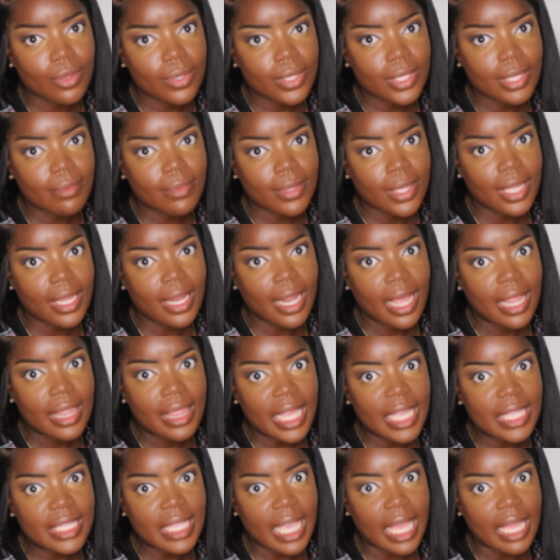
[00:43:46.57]
something,
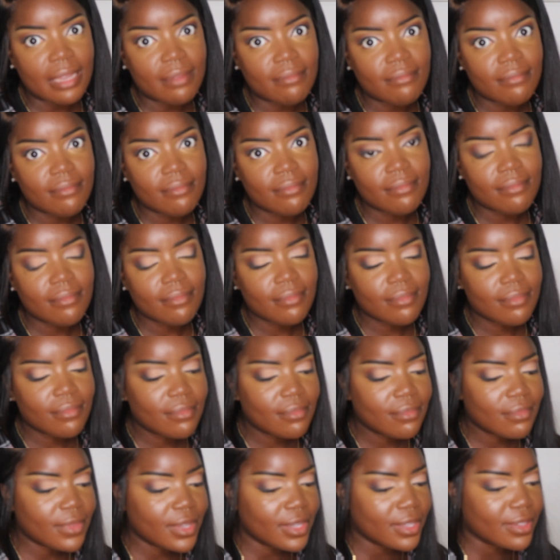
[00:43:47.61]

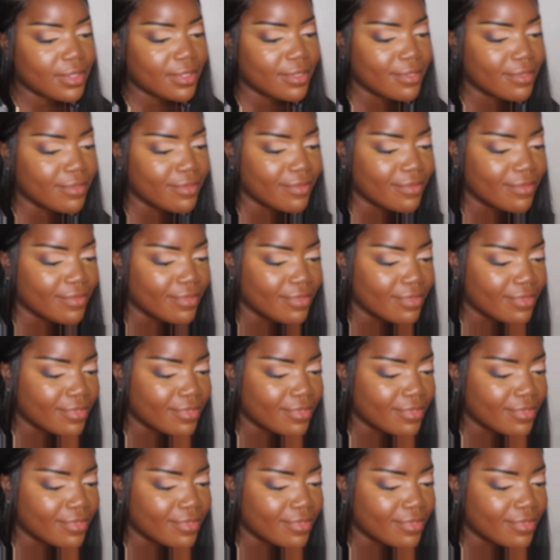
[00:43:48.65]
listen.